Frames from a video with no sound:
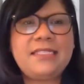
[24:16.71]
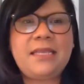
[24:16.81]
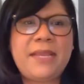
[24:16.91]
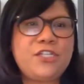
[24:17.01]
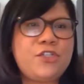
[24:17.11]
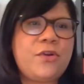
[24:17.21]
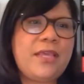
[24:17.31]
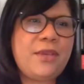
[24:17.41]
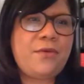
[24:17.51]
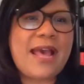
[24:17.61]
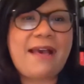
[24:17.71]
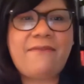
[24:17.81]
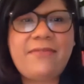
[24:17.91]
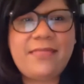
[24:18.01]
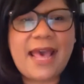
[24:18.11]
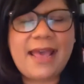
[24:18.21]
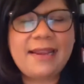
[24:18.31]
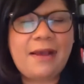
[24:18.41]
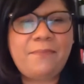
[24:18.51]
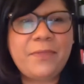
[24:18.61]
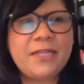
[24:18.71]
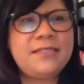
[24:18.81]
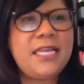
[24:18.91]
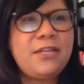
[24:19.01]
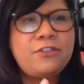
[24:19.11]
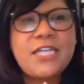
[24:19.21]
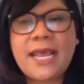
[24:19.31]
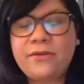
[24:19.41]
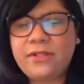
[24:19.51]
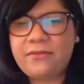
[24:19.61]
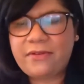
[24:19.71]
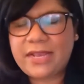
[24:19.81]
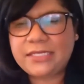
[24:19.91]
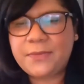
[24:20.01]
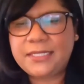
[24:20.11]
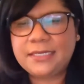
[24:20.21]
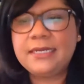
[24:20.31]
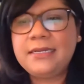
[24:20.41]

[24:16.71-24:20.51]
to make sure that you have that continued channel of investment.